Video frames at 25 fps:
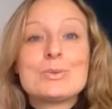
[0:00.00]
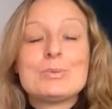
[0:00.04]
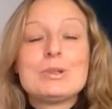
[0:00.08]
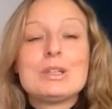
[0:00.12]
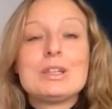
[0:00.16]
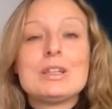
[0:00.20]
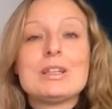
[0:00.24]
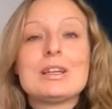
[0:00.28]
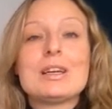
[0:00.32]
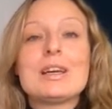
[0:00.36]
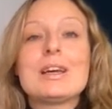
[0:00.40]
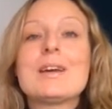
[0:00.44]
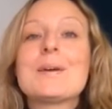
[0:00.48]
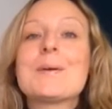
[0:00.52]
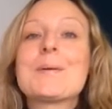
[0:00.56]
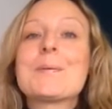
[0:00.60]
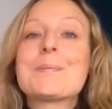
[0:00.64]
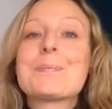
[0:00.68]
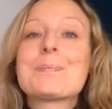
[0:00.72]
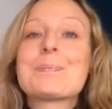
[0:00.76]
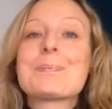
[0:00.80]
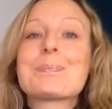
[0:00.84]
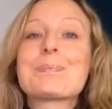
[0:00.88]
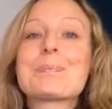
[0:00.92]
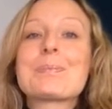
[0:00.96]
be.
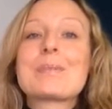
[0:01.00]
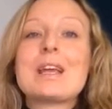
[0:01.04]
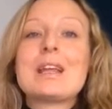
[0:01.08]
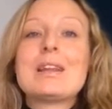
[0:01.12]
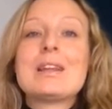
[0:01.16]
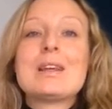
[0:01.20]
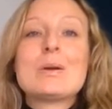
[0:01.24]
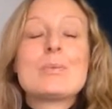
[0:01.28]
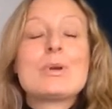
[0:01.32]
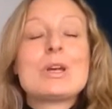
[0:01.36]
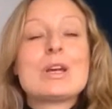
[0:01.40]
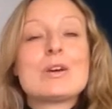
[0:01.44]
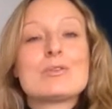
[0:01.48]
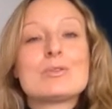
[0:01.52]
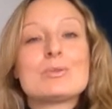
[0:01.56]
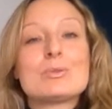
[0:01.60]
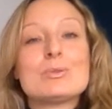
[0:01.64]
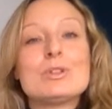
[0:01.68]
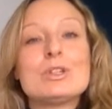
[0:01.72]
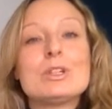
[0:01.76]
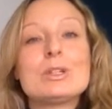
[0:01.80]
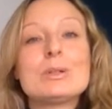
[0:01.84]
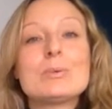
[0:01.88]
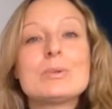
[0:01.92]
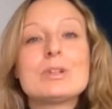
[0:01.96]
And then we have to
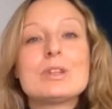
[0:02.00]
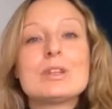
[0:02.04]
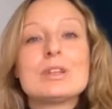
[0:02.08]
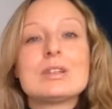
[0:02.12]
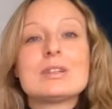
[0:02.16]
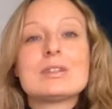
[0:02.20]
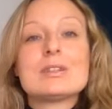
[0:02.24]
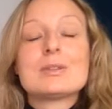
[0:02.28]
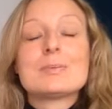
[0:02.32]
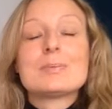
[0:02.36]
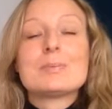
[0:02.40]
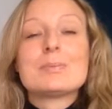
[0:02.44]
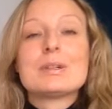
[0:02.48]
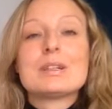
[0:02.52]
deal with it.